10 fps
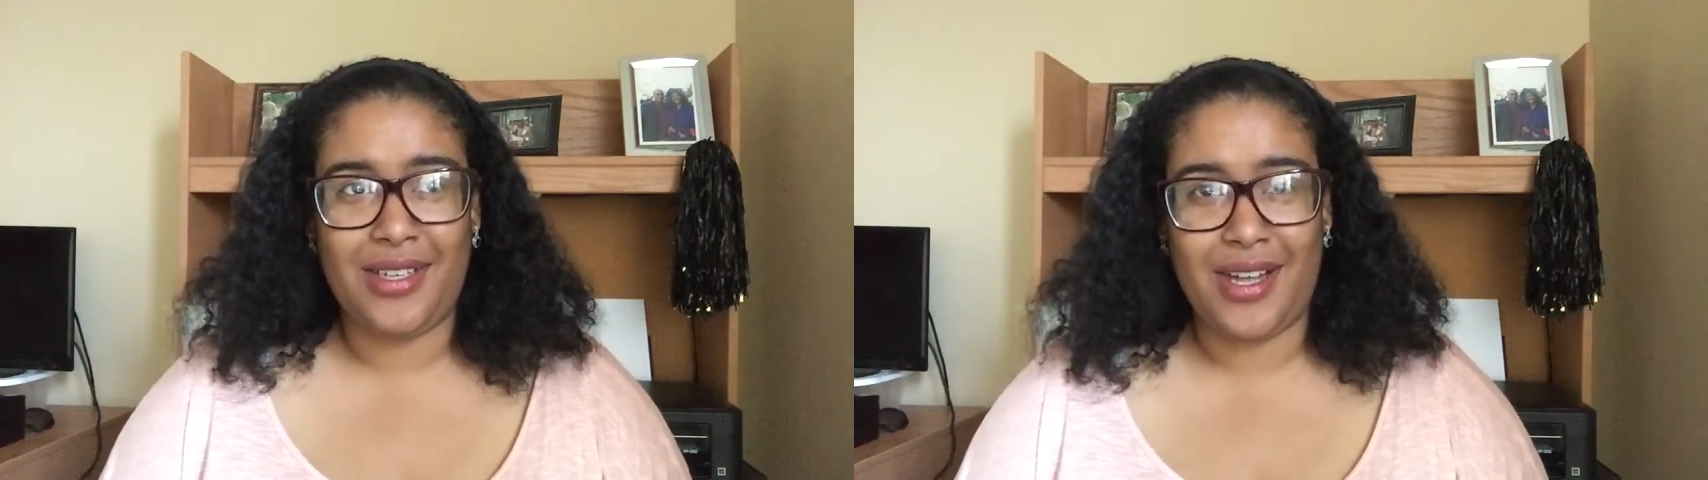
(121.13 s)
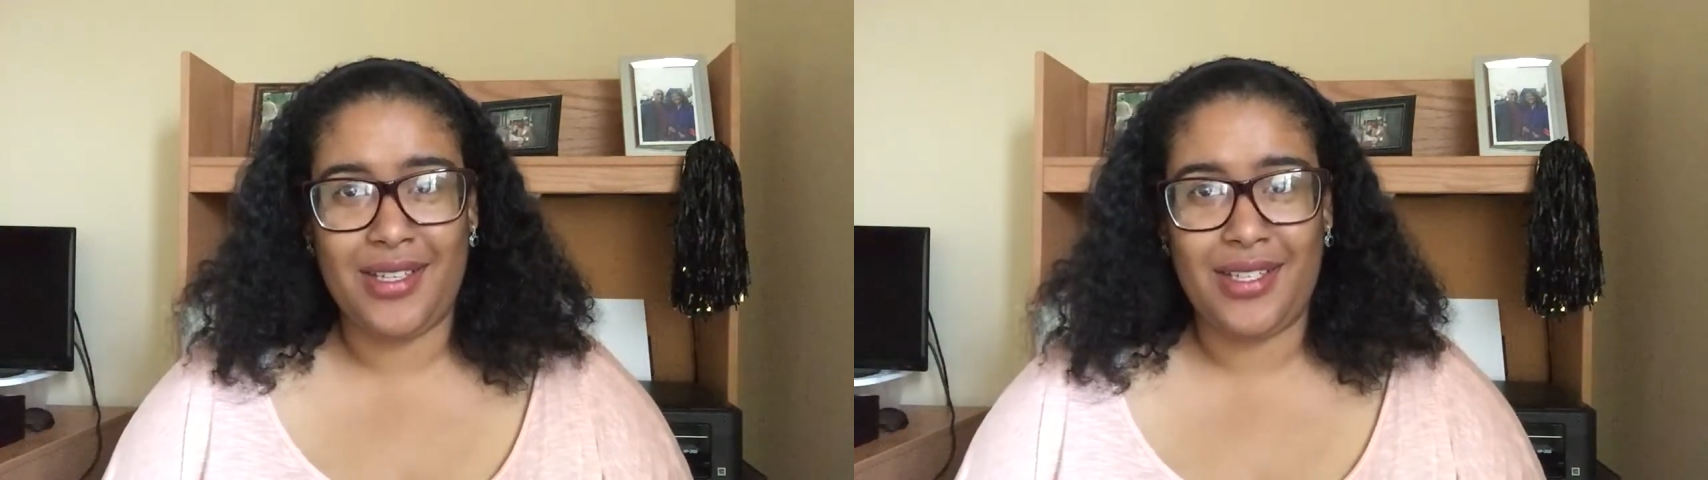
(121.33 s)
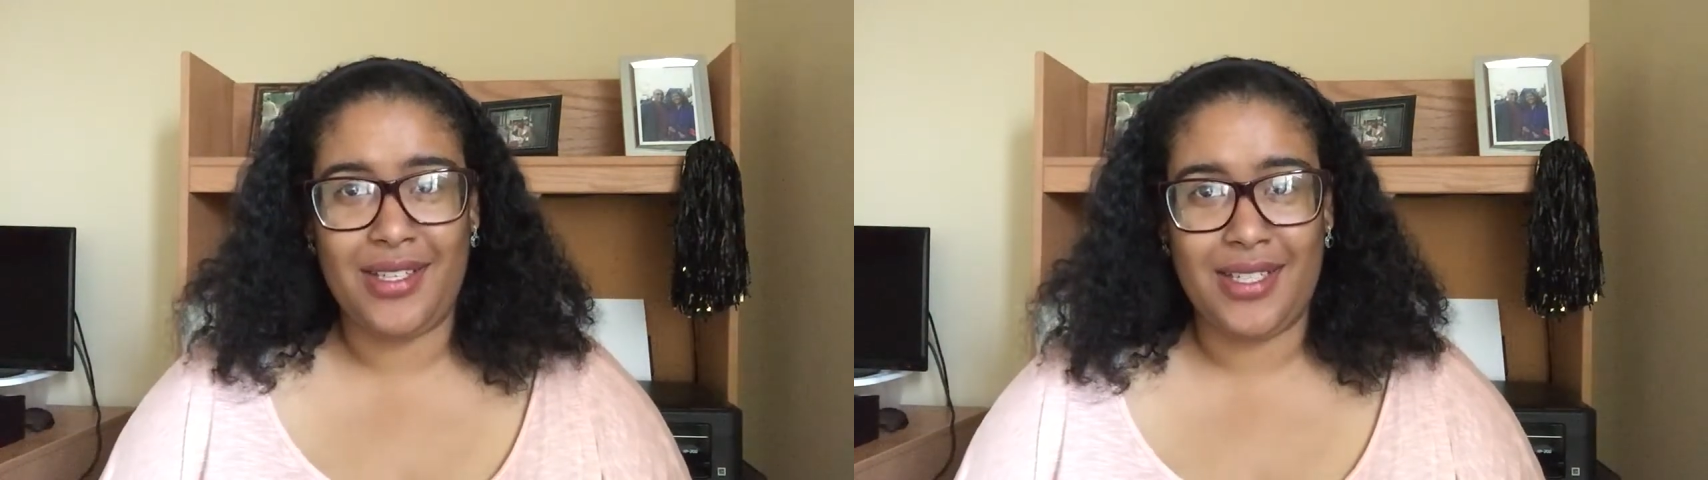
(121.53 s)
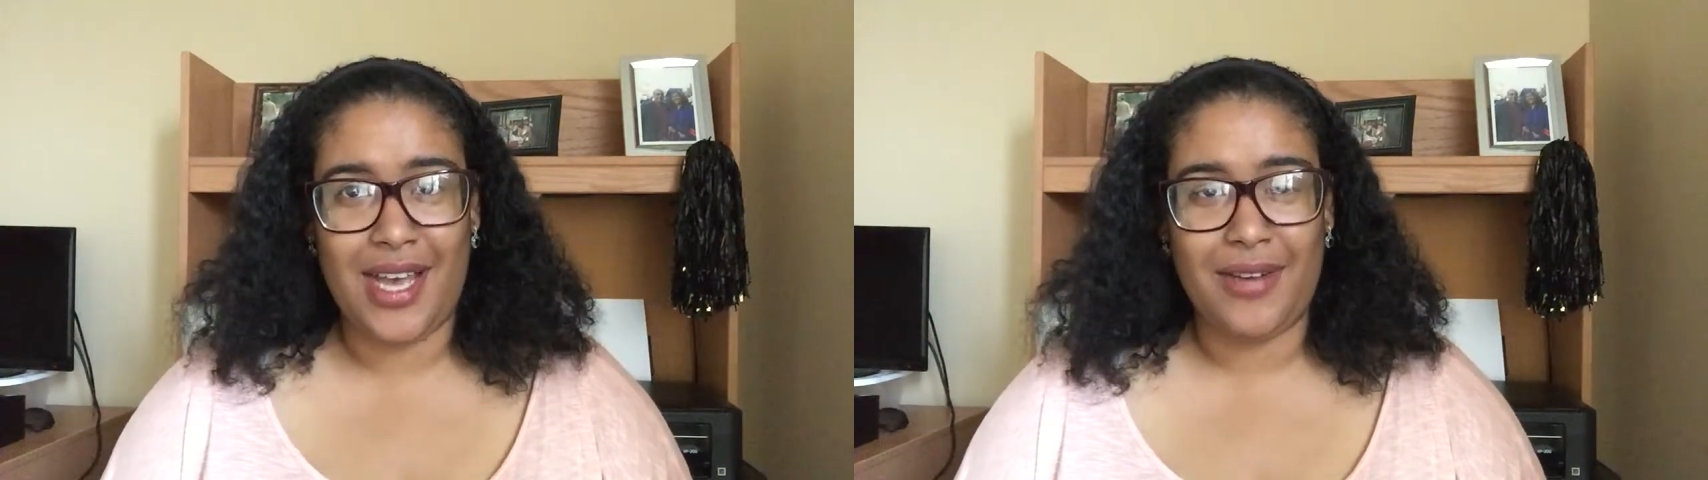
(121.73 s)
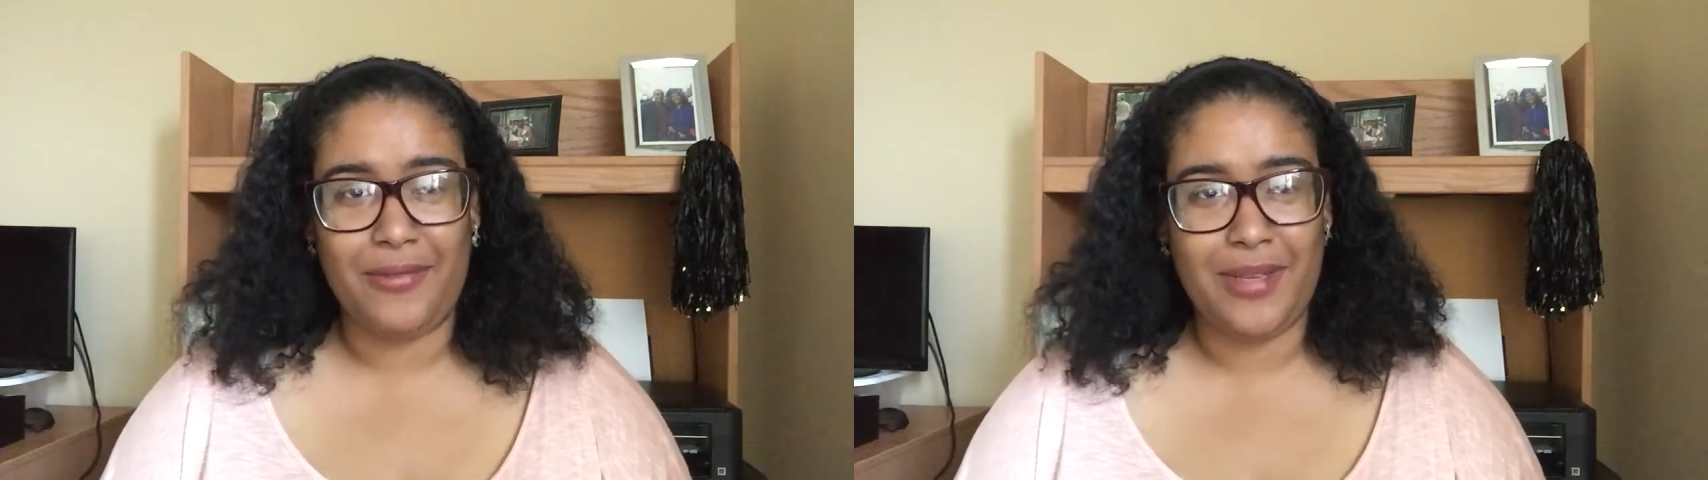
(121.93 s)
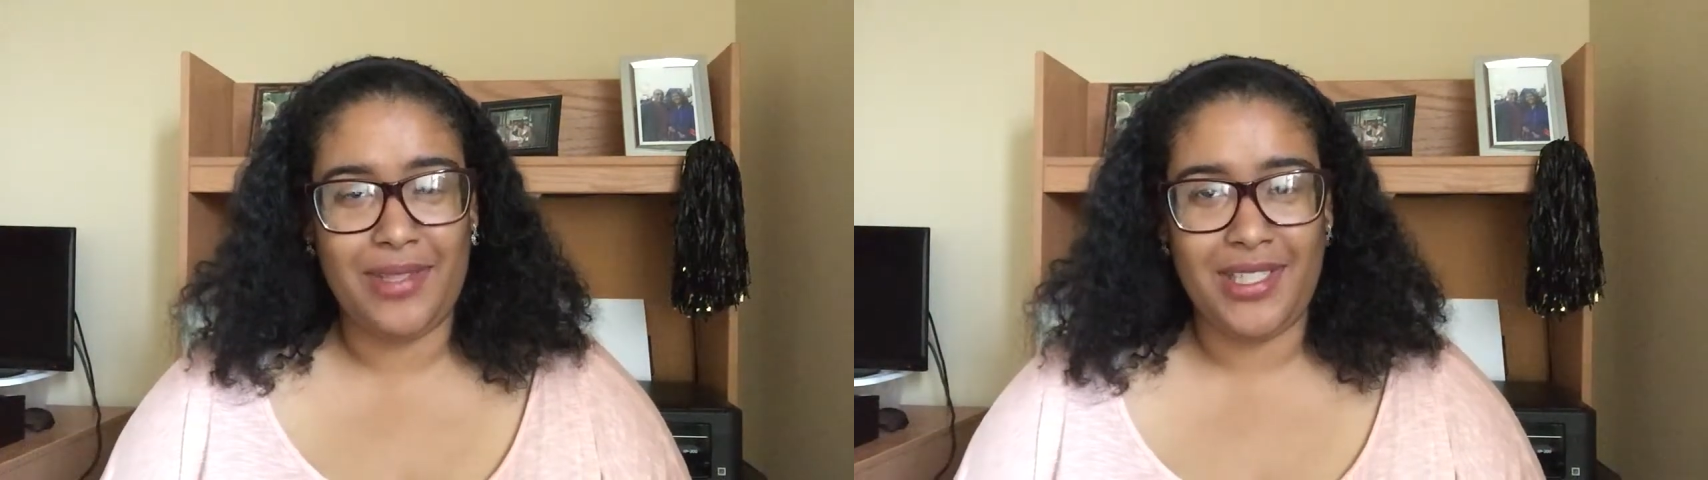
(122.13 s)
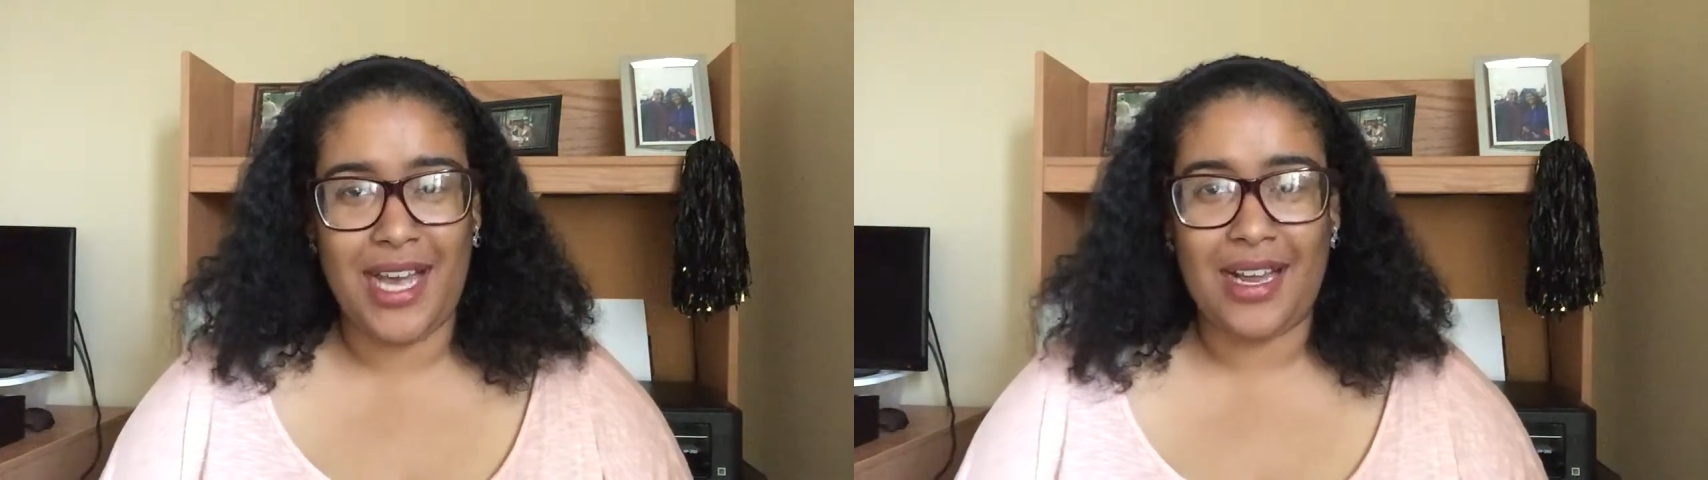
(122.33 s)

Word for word: johnson dot weebly dot